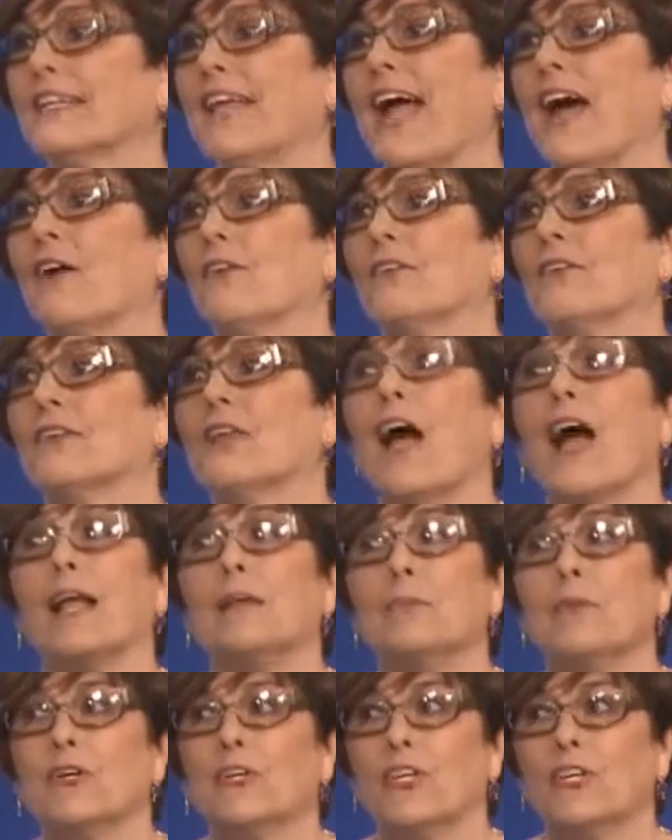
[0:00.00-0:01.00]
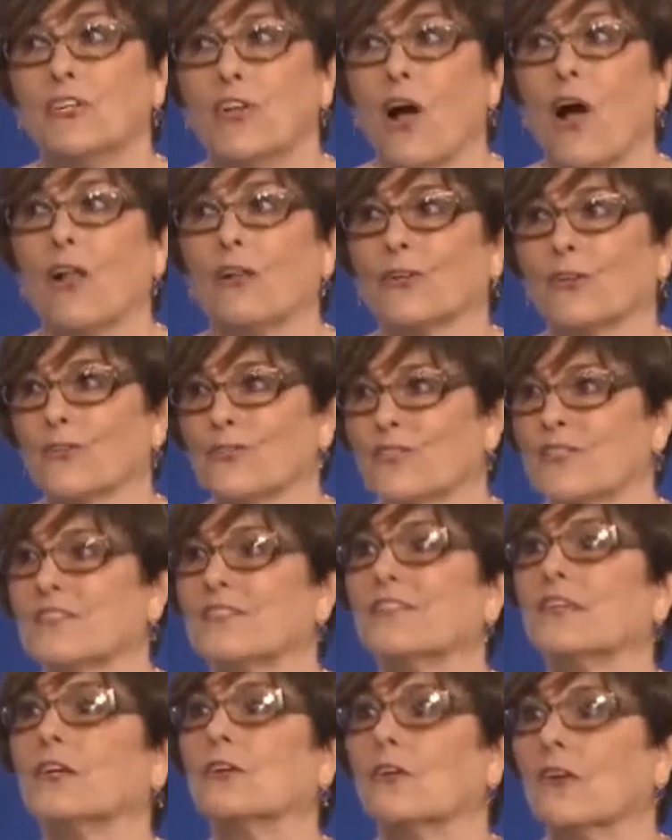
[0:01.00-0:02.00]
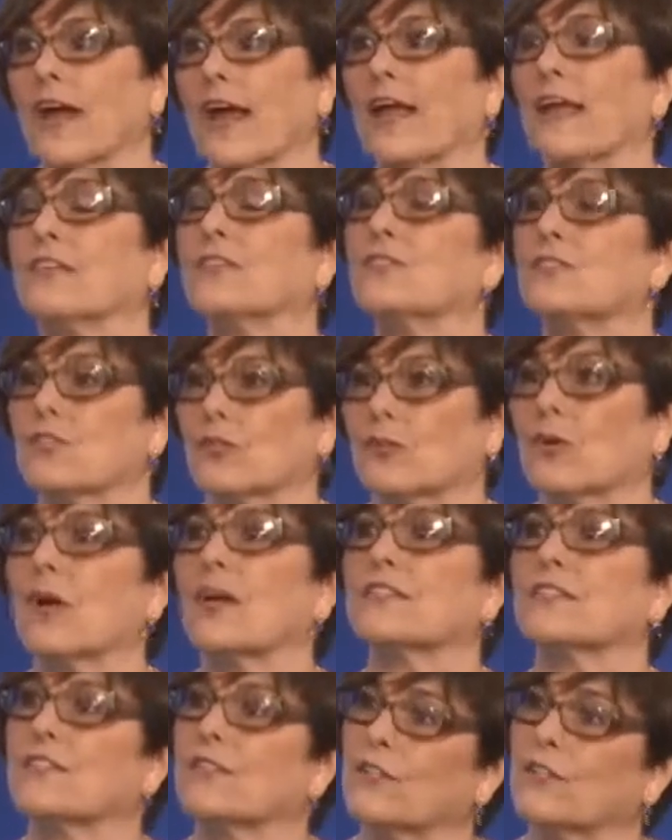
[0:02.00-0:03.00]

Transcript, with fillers: out $9 million in grants across the